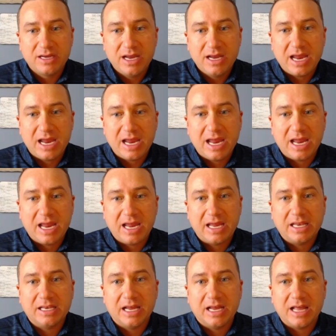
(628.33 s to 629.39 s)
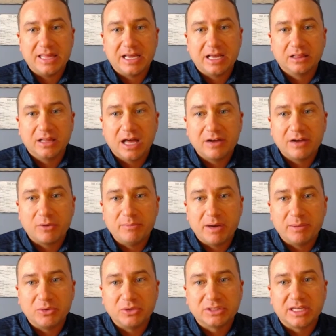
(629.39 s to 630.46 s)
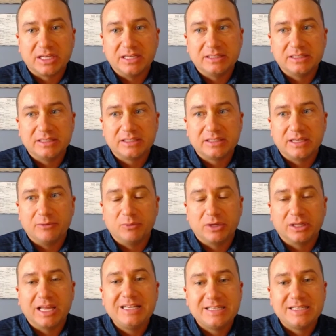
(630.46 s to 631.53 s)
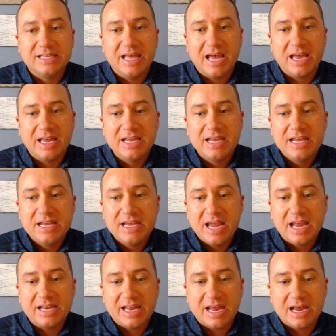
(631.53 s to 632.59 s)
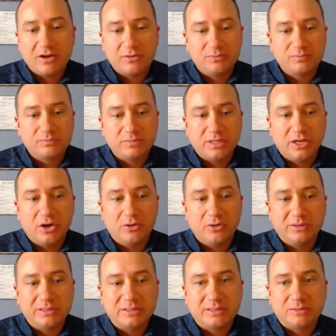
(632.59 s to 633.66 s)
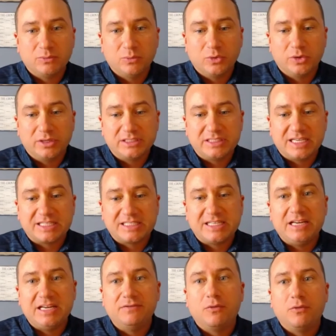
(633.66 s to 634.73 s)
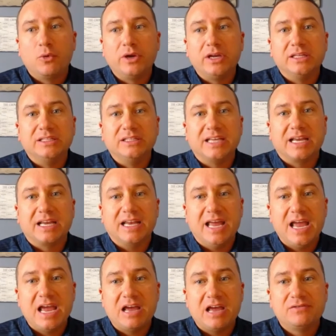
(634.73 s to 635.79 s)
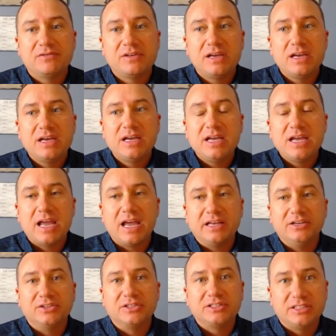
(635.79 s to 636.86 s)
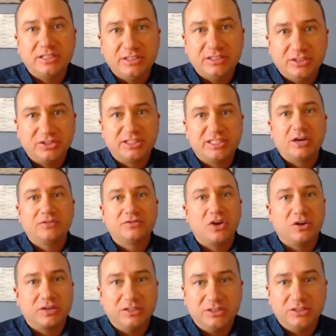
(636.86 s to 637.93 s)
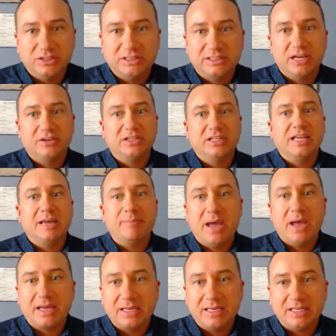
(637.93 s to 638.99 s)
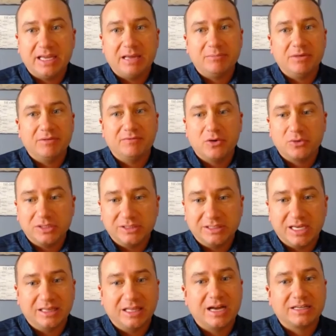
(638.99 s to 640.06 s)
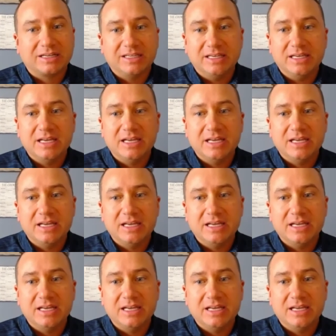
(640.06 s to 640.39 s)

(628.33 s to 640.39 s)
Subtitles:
And I think a lot of our members can relate to that. And now, we're at 16:40 of the second half, and your self-talk is just telling you, get back in the game, get focused, get locked in.